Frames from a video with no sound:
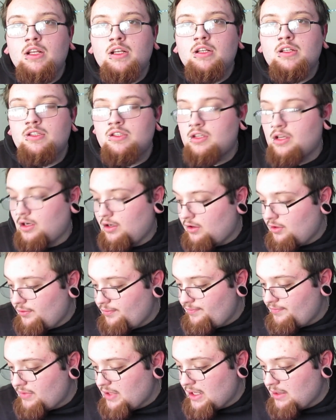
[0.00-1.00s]
So
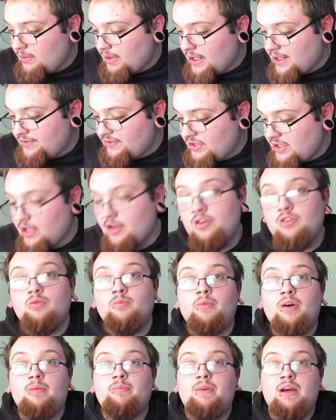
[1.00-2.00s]
I'm gonna have to get a new
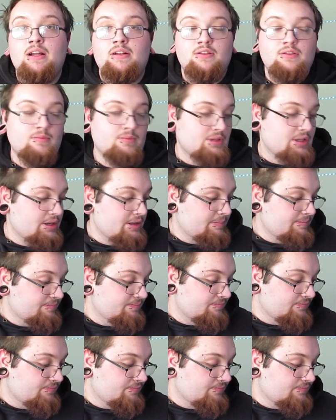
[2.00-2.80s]
butt pad sometime.